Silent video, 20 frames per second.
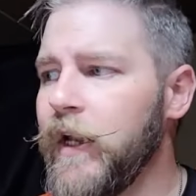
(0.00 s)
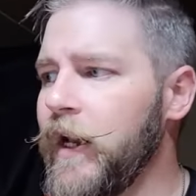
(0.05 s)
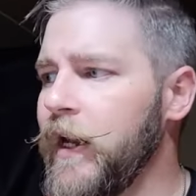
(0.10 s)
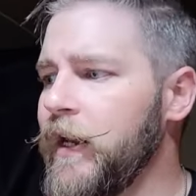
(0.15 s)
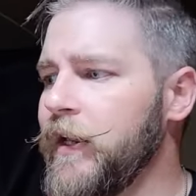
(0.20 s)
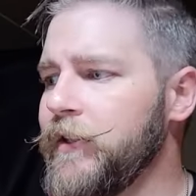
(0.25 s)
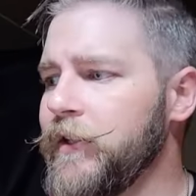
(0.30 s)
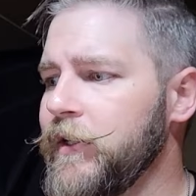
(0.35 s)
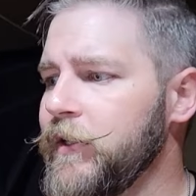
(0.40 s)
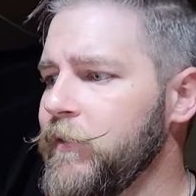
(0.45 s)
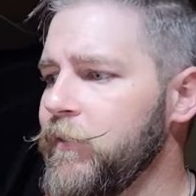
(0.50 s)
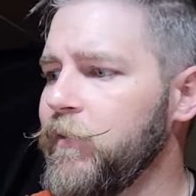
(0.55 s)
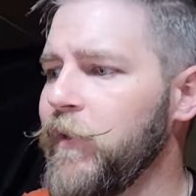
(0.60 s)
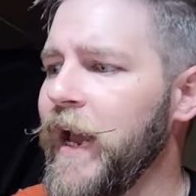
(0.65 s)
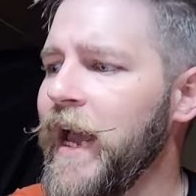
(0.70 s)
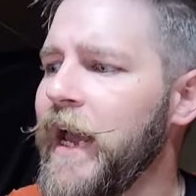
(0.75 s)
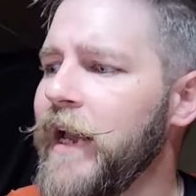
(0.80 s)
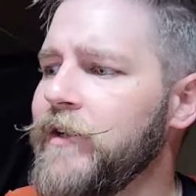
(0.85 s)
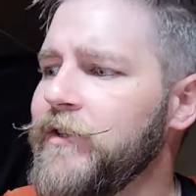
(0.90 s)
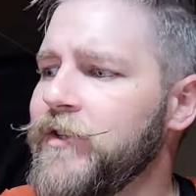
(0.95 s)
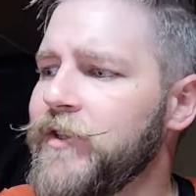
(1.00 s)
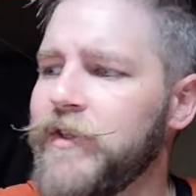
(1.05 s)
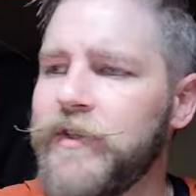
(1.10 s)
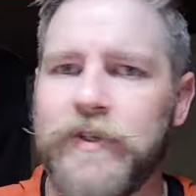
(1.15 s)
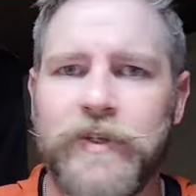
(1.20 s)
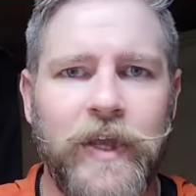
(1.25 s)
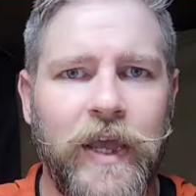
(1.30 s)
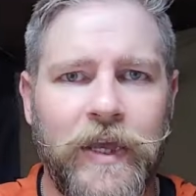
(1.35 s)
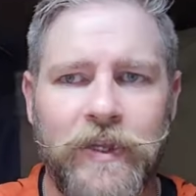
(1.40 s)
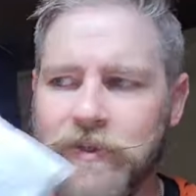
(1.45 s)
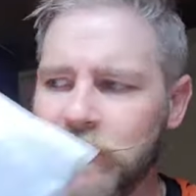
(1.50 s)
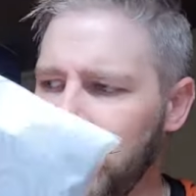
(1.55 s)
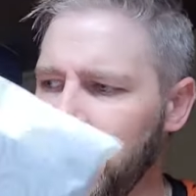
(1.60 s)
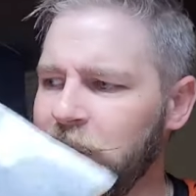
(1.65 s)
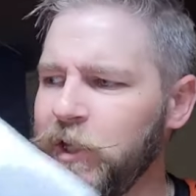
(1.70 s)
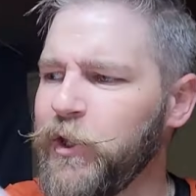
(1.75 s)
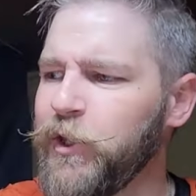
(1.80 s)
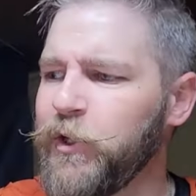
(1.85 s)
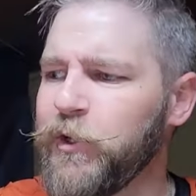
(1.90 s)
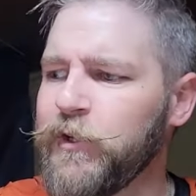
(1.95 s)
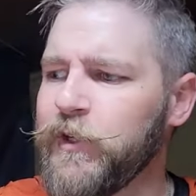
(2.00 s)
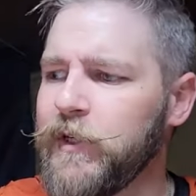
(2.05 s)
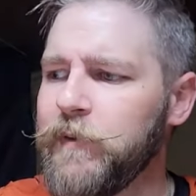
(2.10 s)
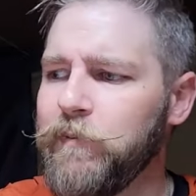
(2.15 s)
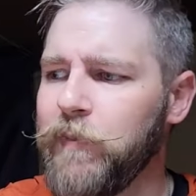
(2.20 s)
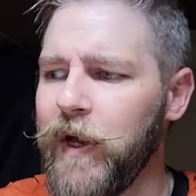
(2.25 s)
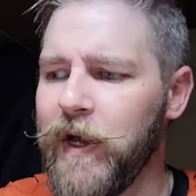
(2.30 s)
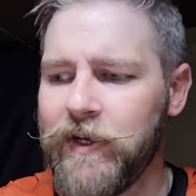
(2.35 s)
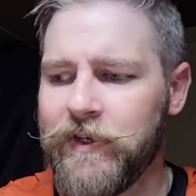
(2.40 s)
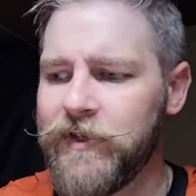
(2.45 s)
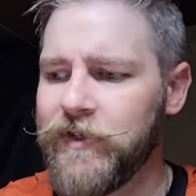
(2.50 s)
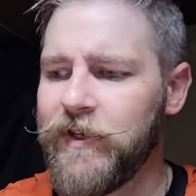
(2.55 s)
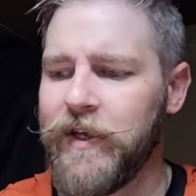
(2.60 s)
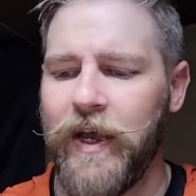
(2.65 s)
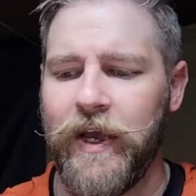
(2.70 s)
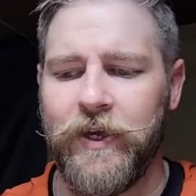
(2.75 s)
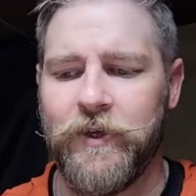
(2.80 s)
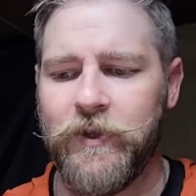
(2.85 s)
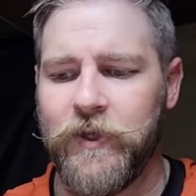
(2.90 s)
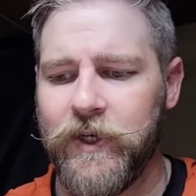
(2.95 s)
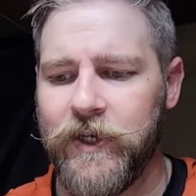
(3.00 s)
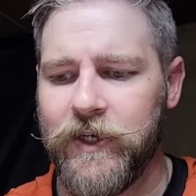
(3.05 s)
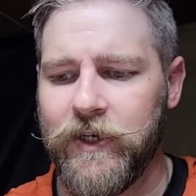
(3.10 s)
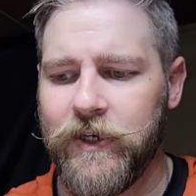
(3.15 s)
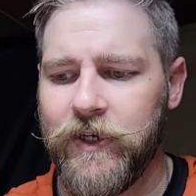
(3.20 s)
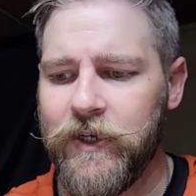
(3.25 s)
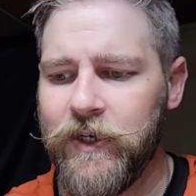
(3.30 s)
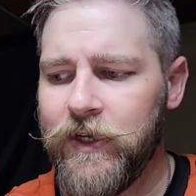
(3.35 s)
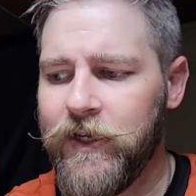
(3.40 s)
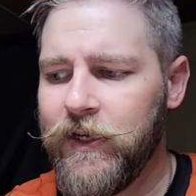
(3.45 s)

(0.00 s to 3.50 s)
Uh, the wedge sets like 30 bucks, I think.